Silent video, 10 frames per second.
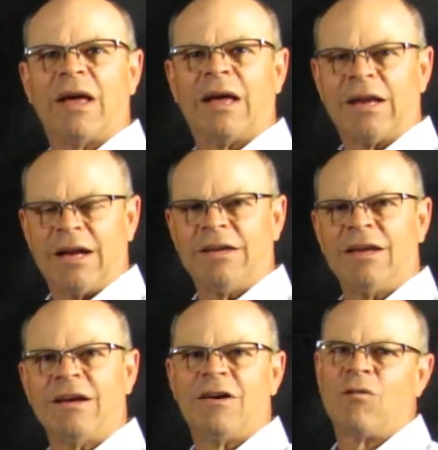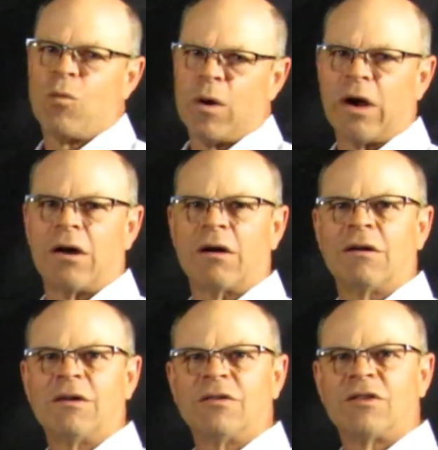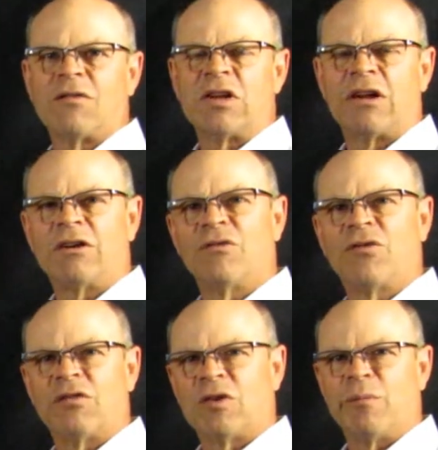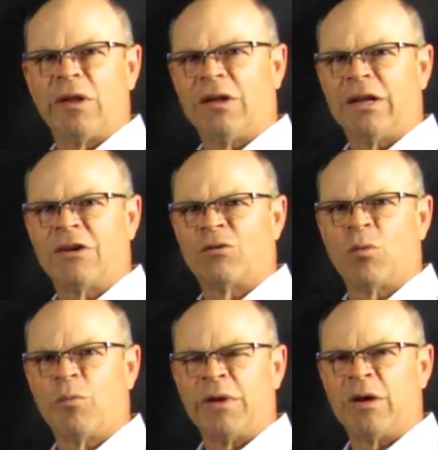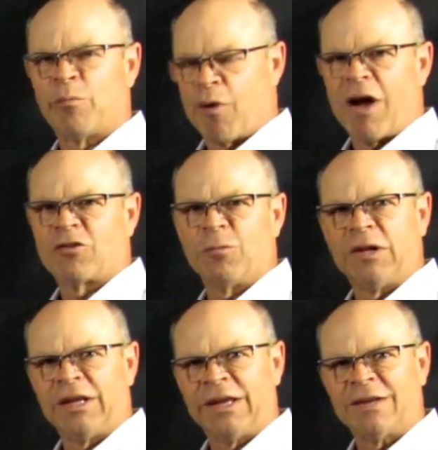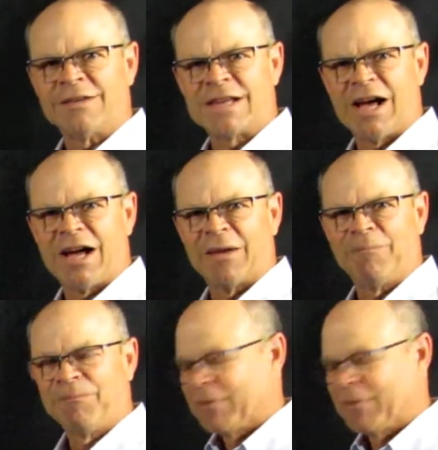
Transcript: an idea of where 750 milliliters will be approximately in time.